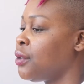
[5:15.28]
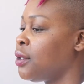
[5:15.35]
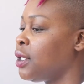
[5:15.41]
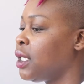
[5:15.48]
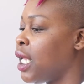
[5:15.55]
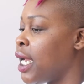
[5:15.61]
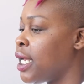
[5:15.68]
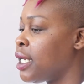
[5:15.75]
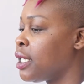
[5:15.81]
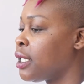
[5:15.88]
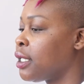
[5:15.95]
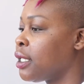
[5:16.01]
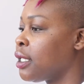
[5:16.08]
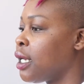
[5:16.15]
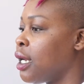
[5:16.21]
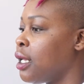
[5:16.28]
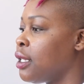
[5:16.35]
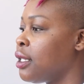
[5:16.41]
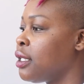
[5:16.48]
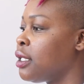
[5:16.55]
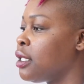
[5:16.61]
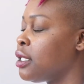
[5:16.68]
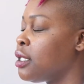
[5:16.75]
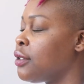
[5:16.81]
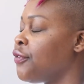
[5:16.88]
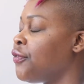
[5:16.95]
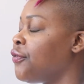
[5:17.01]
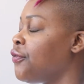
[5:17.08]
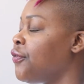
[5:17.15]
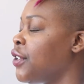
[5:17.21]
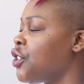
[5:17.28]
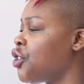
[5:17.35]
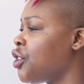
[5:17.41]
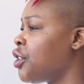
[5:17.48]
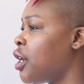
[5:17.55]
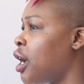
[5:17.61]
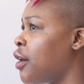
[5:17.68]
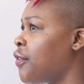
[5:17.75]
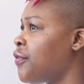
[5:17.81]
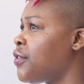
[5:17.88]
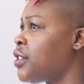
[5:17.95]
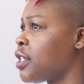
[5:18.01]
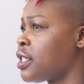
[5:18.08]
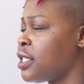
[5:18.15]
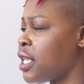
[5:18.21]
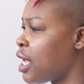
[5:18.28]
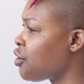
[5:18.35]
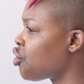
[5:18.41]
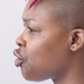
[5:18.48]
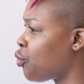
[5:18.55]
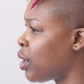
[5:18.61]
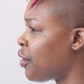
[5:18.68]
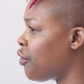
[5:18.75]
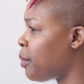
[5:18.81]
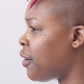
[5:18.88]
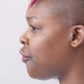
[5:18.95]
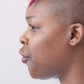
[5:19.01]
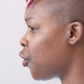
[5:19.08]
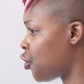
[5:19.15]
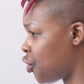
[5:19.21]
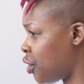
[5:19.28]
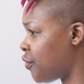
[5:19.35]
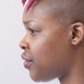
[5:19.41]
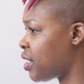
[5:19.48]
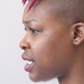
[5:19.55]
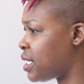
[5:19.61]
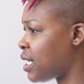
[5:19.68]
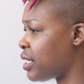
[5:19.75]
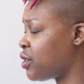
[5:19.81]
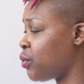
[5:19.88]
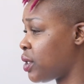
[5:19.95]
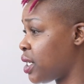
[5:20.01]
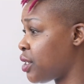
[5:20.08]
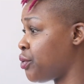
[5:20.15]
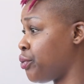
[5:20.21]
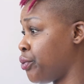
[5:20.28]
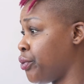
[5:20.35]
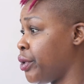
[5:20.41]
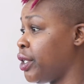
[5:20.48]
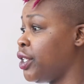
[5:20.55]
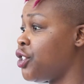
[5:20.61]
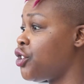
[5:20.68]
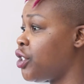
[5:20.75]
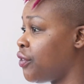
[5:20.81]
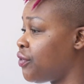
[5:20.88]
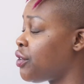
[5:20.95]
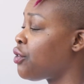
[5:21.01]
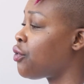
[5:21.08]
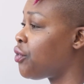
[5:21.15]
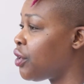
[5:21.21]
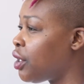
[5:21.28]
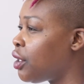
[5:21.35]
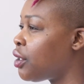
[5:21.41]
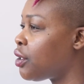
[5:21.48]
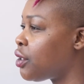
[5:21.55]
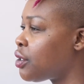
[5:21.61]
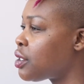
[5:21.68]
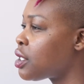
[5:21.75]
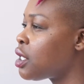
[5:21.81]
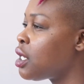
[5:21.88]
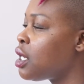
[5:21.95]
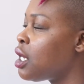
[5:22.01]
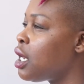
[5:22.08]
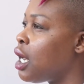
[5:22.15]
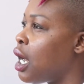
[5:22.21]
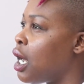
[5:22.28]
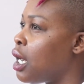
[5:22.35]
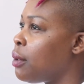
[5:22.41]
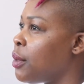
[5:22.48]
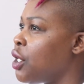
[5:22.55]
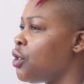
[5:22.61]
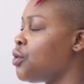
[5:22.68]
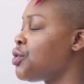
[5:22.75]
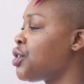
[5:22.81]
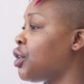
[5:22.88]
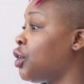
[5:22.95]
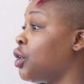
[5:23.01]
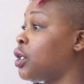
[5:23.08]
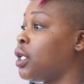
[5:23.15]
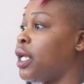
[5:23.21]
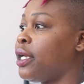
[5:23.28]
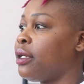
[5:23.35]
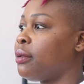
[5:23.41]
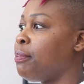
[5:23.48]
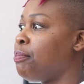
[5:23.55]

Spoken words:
like the vision of success, or whatever my version of success was, has really shifted over the years. It used to look like